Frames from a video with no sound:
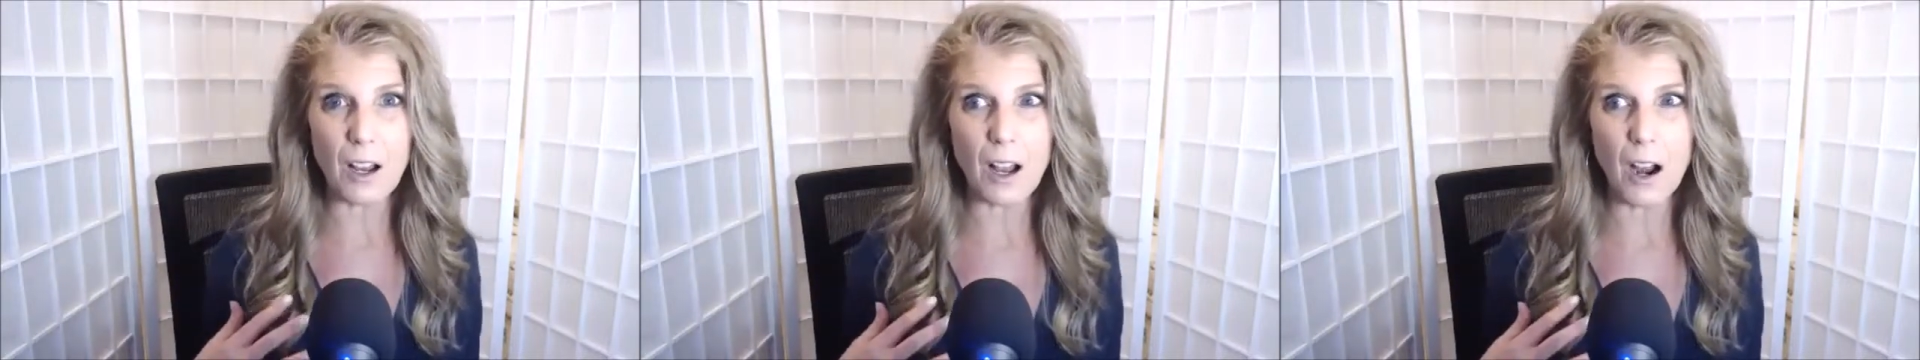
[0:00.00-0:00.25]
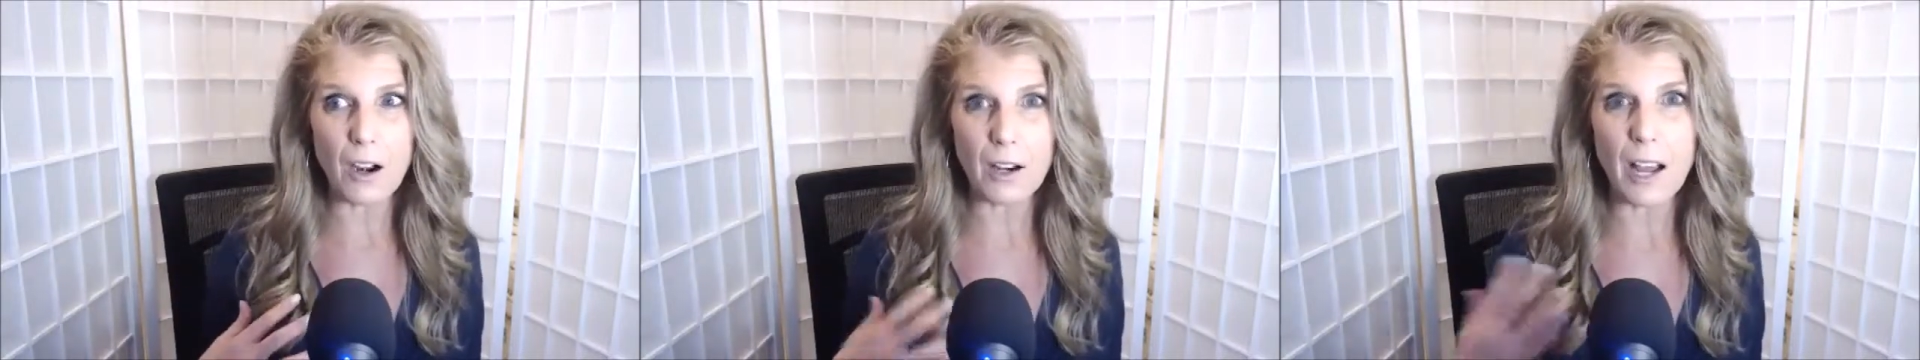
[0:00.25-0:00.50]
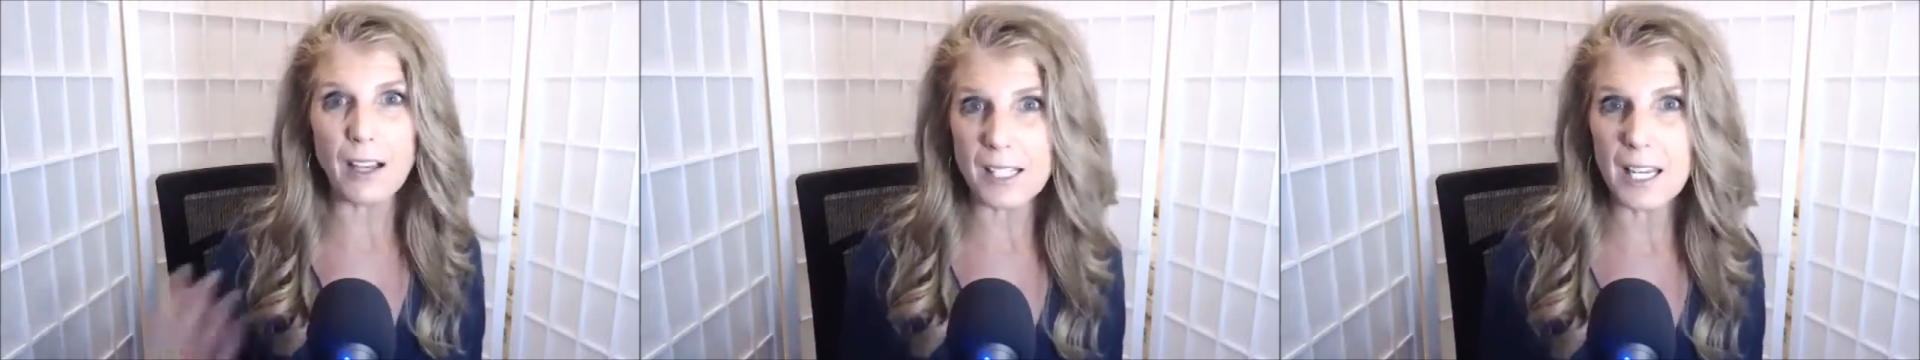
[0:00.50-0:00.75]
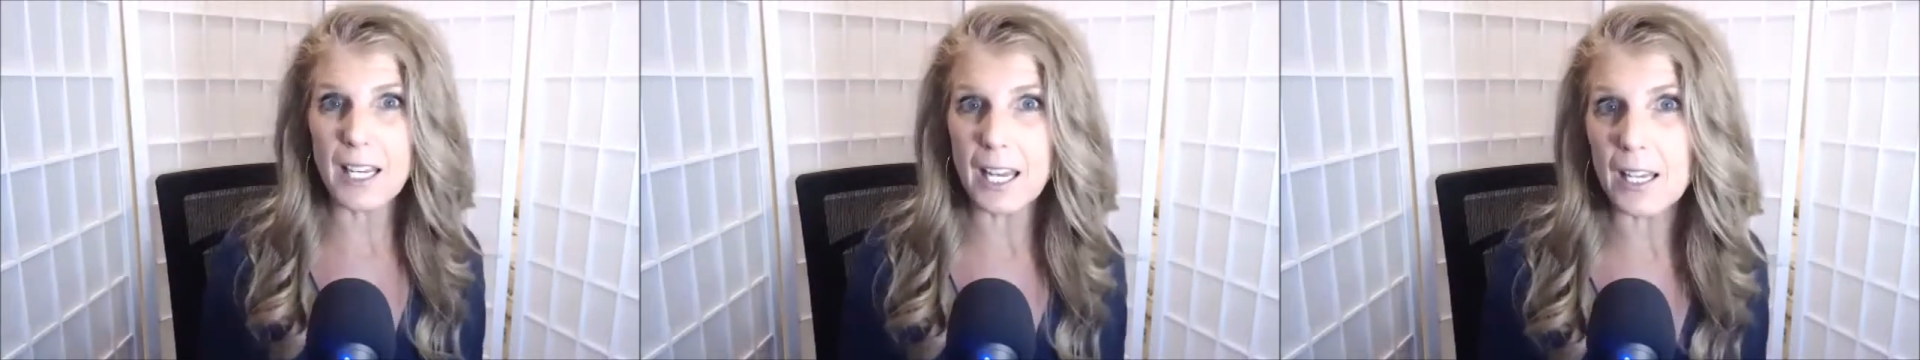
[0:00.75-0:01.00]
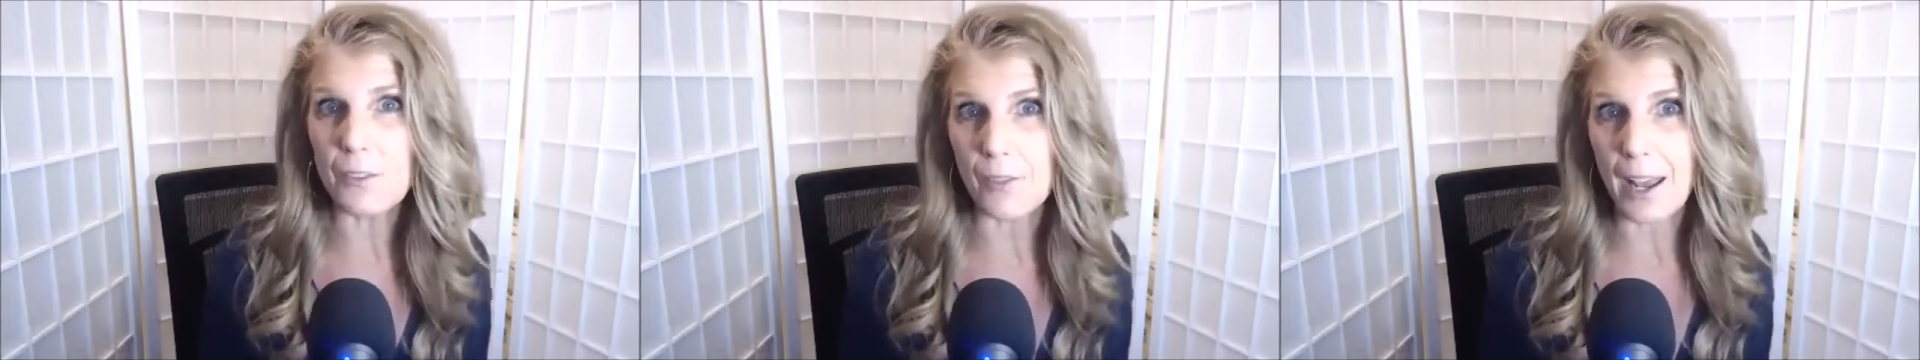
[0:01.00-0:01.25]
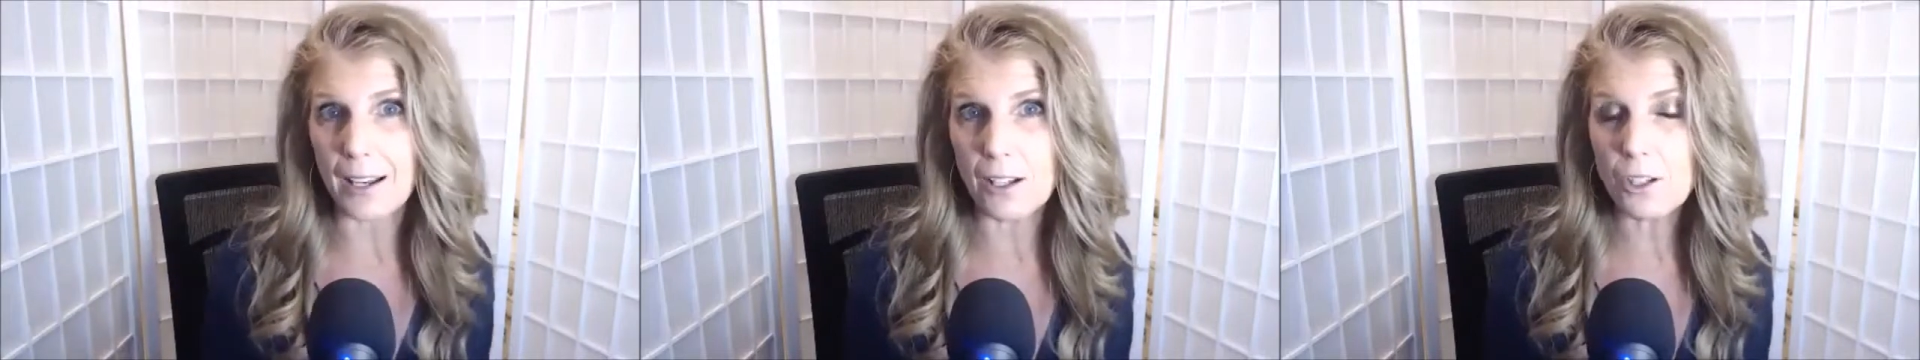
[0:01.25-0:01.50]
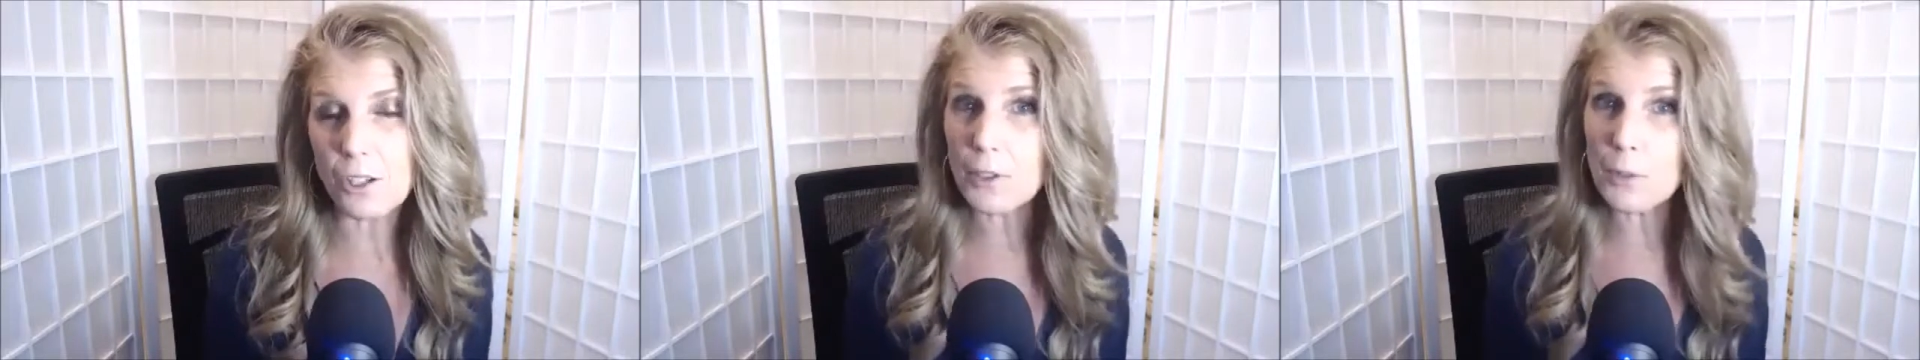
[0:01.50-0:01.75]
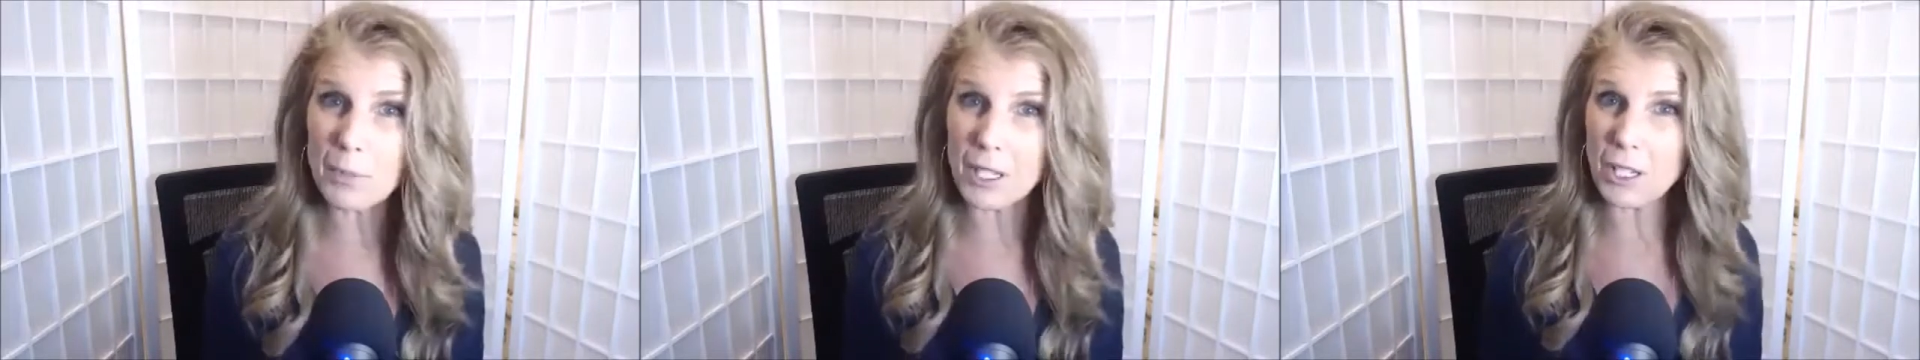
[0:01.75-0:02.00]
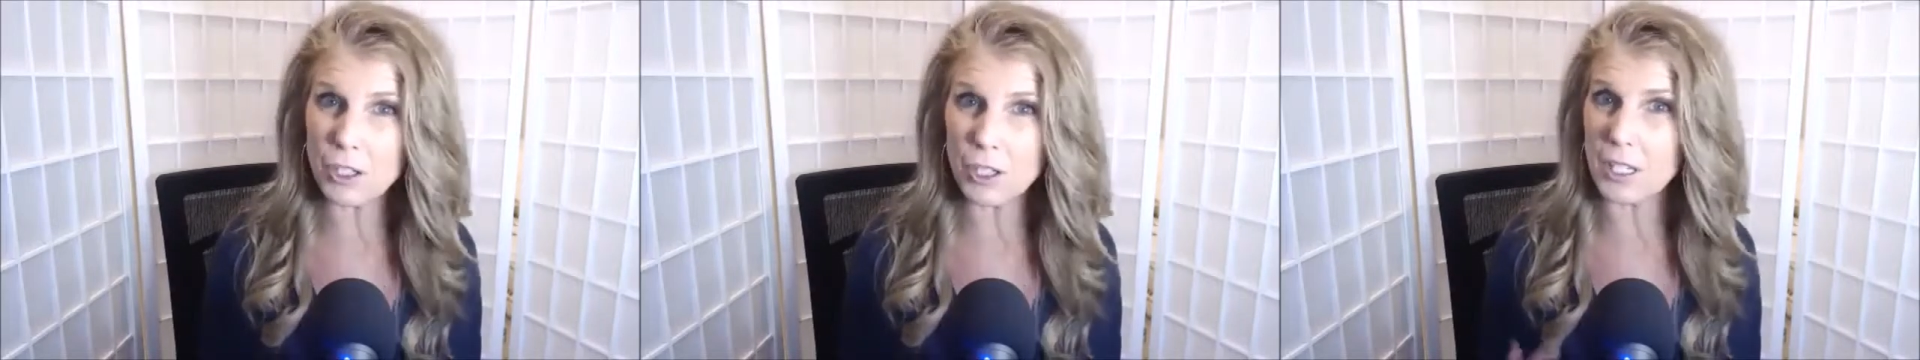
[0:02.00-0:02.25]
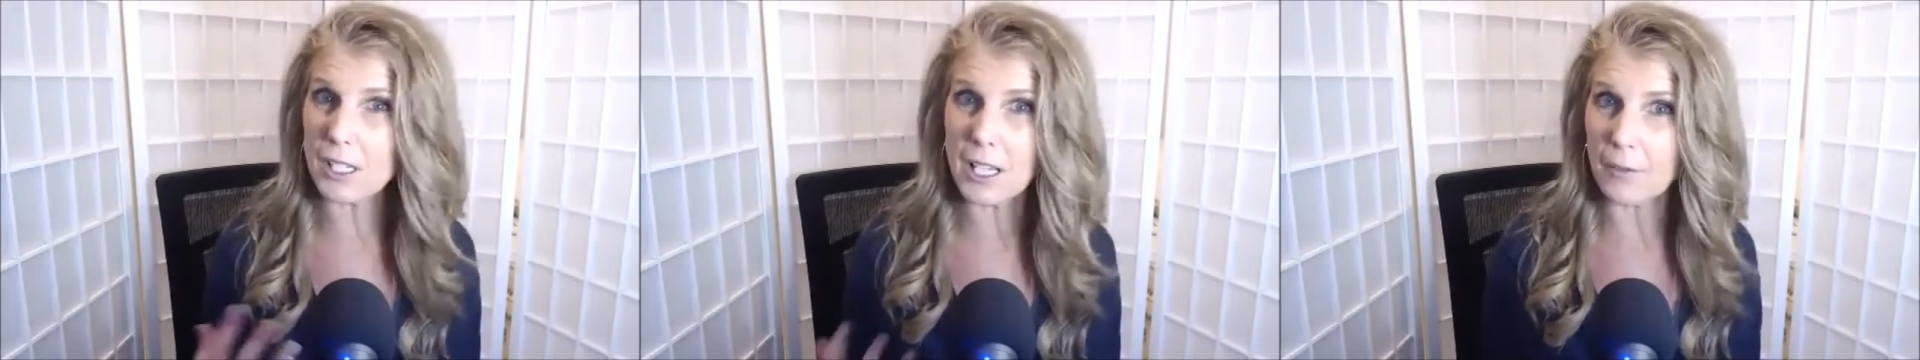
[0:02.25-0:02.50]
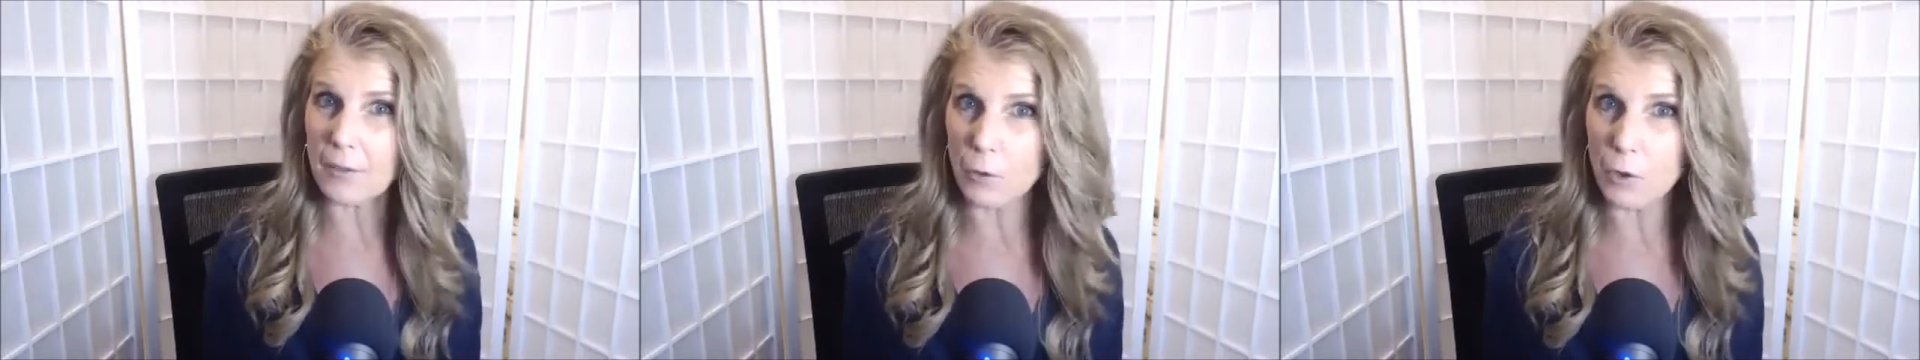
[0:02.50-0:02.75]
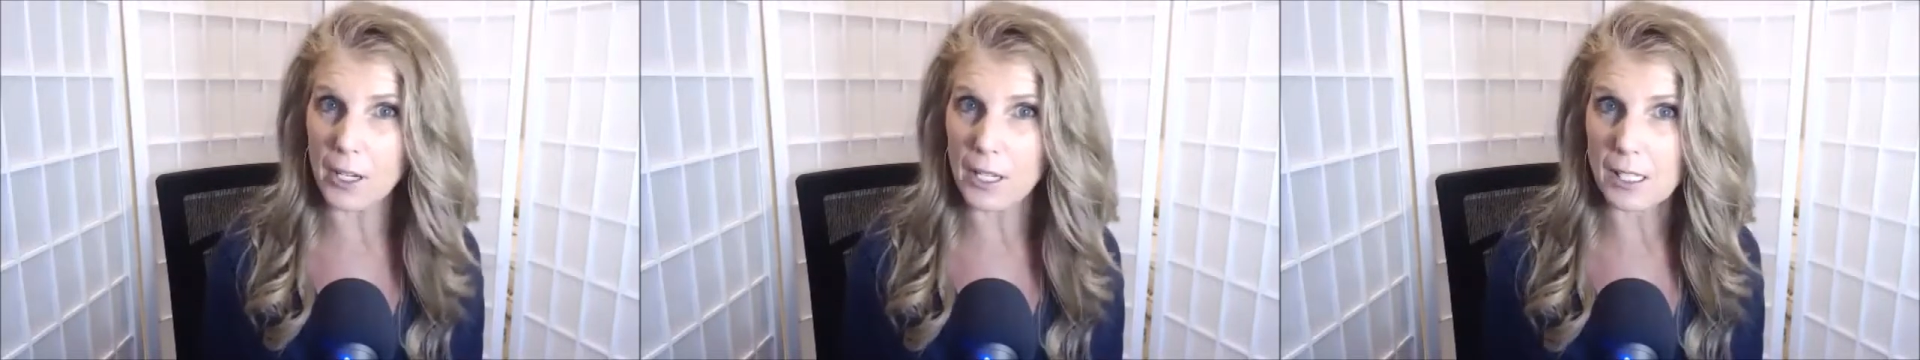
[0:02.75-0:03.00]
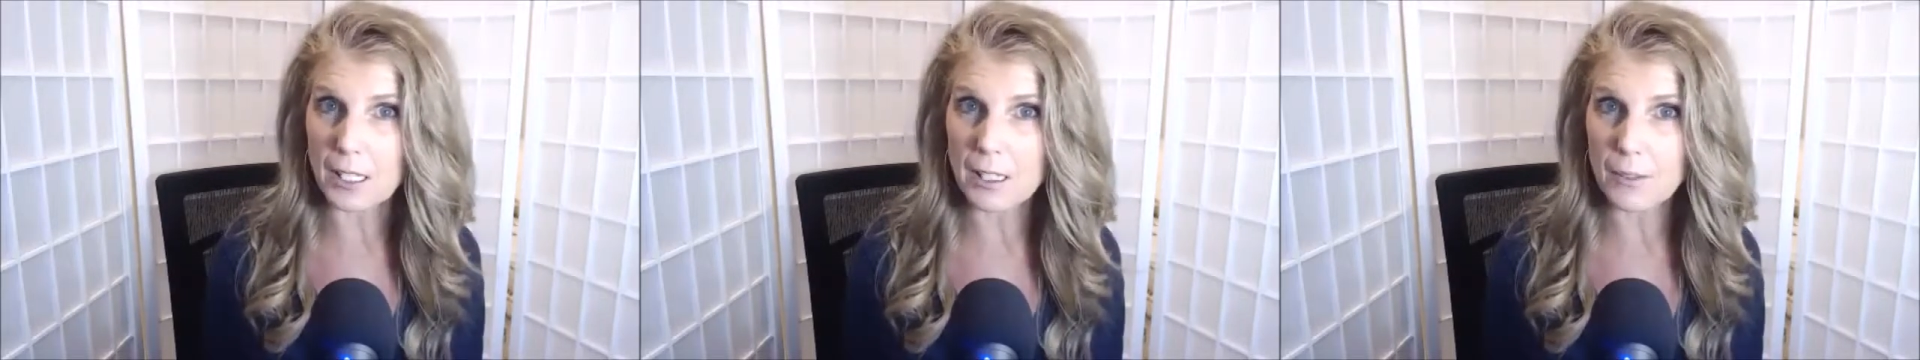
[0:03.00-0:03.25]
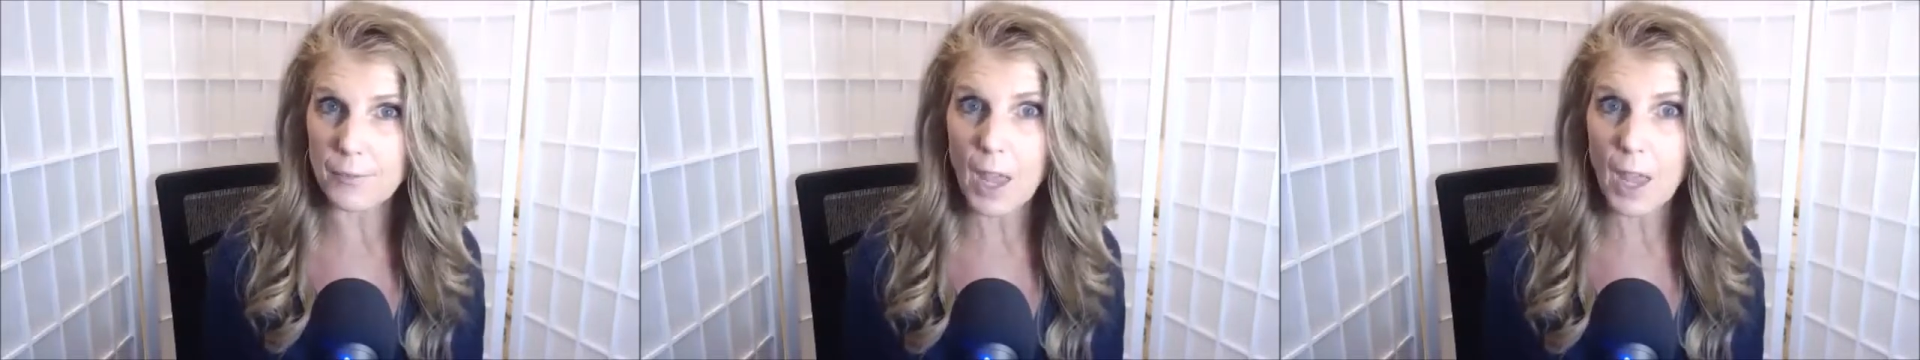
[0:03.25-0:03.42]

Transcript: are kind of taking advantage of her because she doesn't have a voice.